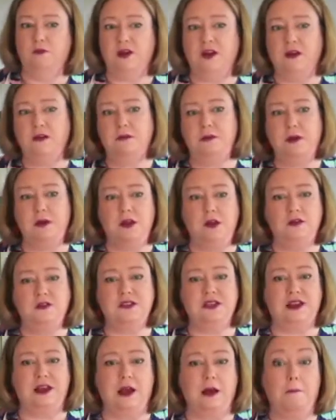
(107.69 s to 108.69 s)
We're going to be
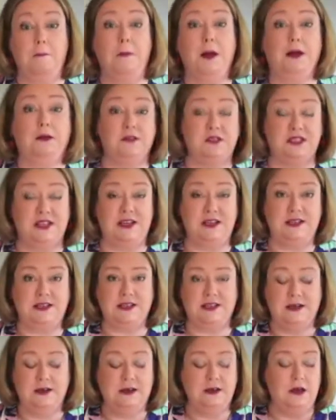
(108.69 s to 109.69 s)
using a melted
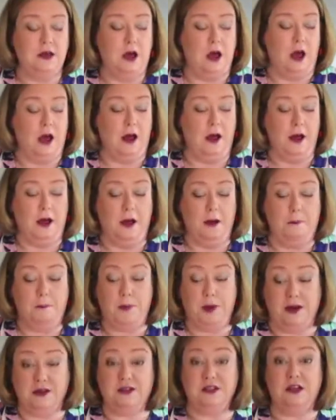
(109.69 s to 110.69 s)

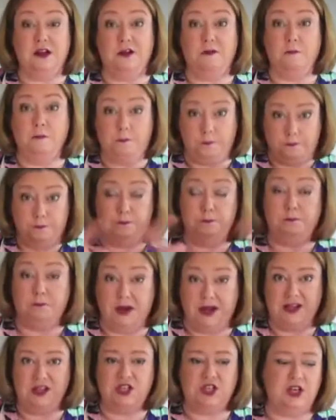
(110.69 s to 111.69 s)
butter
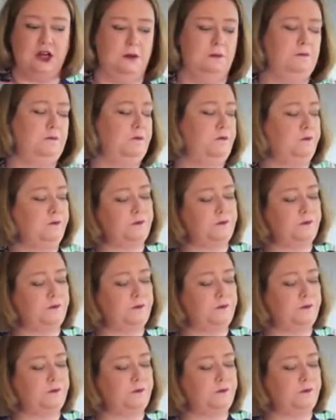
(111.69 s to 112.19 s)
mixture